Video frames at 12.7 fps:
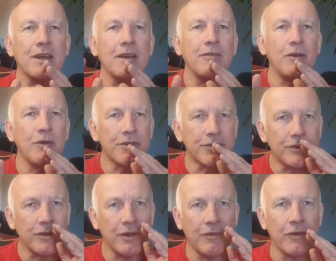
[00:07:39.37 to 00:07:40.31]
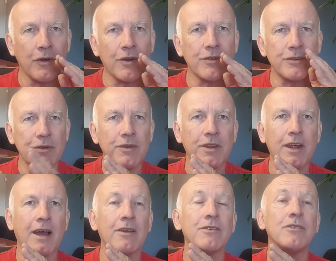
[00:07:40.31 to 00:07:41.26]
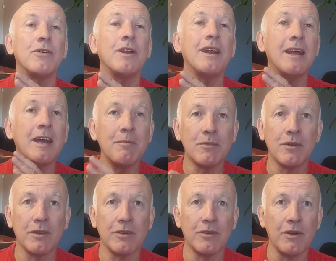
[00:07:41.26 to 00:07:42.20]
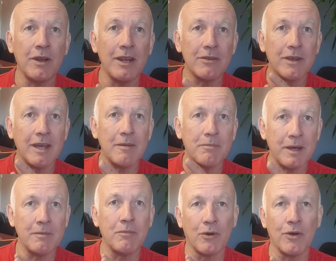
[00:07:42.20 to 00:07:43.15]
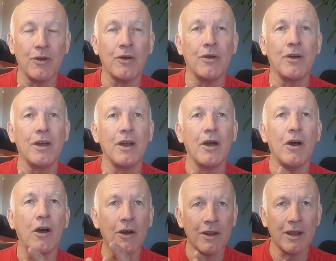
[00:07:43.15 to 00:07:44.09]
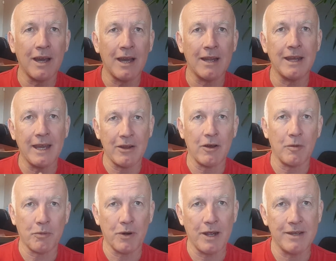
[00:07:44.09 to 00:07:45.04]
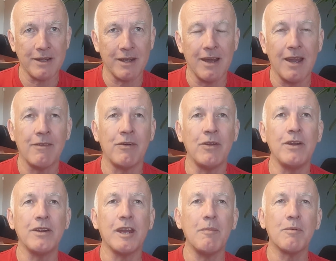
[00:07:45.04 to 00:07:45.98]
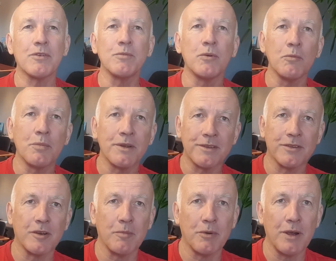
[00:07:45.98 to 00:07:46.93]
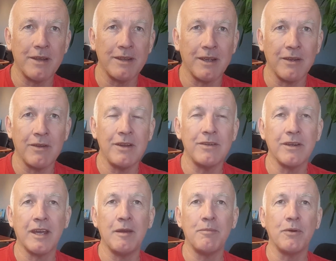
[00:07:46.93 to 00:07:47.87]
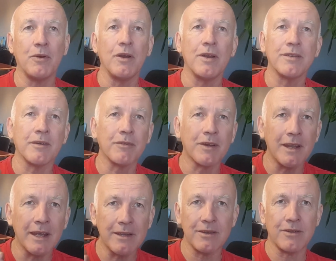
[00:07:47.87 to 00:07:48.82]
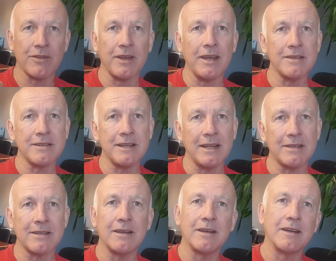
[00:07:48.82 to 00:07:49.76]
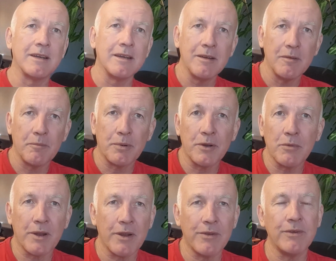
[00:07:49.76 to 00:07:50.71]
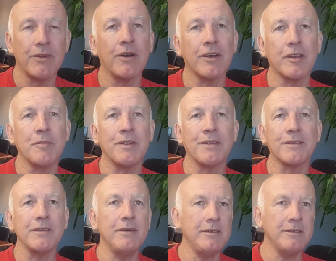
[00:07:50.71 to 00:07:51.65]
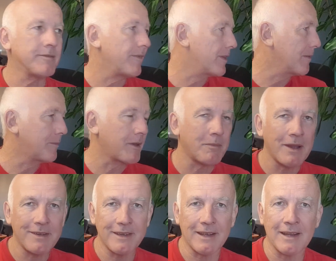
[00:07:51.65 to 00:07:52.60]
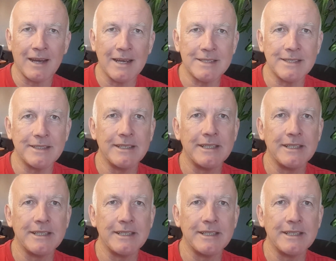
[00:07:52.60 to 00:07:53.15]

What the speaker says: if you've got a student in the house and you need to keep him or her online and operating. If you need to keep a small business operating, you need to keep yourself connected to the internet, print one or two documents, the basic light.